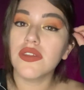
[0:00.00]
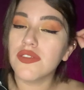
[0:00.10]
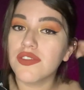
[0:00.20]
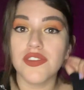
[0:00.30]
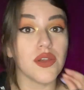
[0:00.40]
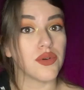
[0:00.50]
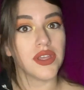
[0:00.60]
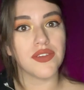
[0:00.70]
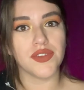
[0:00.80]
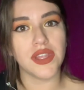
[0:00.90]
So,
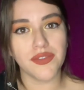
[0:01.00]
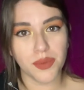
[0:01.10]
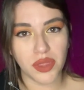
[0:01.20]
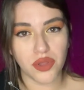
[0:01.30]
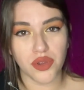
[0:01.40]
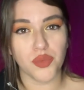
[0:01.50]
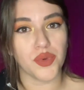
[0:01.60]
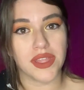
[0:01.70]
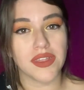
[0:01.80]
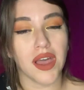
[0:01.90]
if you're not familiar
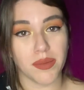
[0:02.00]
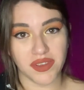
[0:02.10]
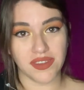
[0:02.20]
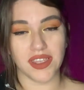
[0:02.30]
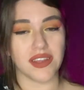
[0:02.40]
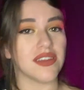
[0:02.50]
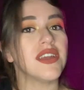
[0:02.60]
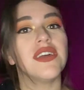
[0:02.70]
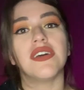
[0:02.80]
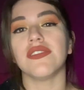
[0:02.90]
with Cobb Estate,
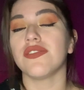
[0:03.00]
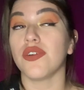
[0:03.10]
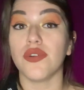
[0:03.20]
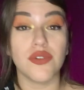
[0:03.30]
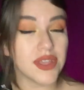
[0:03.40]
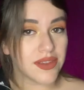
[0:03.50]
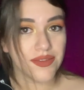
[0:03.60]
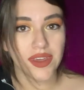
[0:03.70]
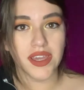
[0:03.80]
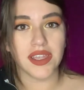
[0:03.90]
it's totally
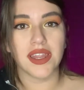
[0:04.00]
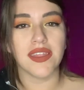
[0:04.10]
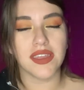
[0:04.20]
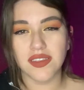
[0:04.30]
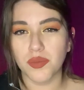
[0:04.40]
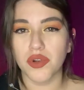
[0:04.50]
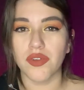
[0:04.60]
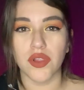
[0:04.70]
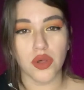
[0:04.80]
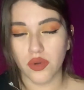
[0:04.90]
fine. I think it's more of
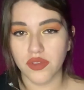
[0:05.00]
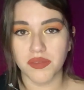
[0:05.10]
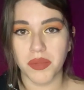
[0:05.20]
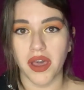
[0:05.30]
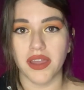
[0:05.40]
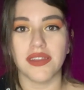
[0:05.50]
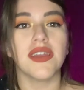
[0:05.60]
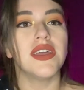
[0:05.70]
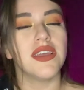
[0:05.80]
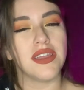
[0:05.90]
a local spot.
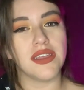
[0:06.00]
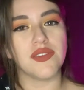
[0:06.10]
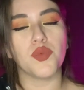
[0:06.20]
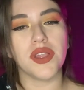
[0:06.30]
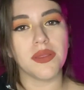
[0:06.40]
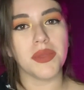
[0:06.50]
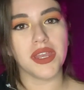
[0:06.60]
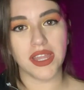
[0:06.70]
It's one of the main